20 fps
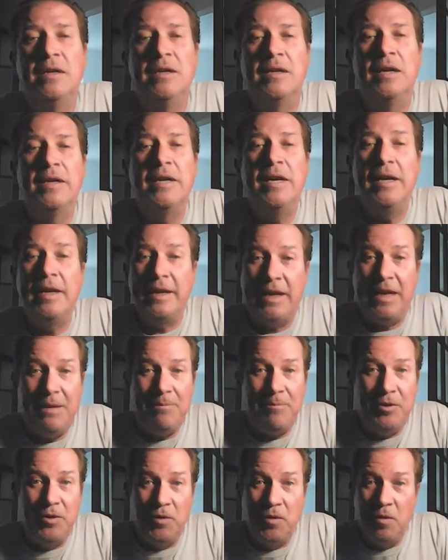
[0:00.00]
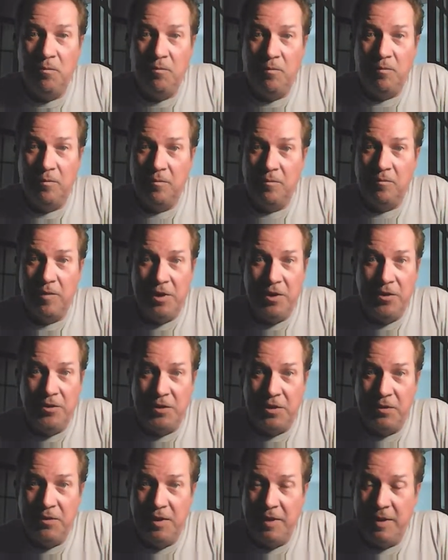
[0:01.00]
Again, keep doing what you're
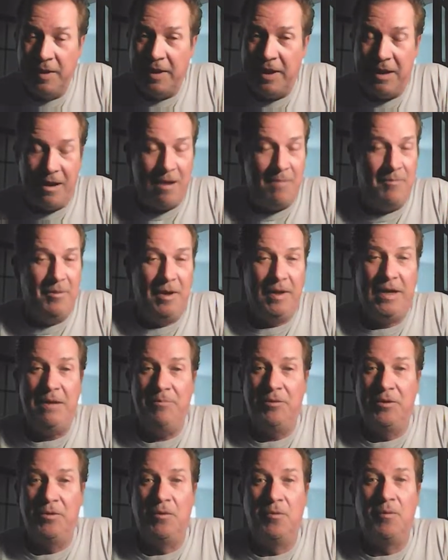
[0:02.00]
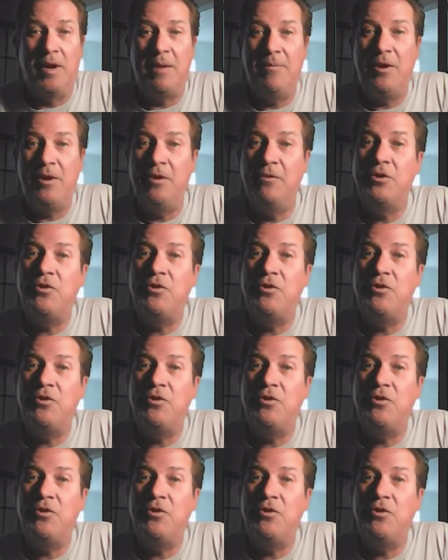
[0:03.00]
doing. I'm going to keep doing what I'm.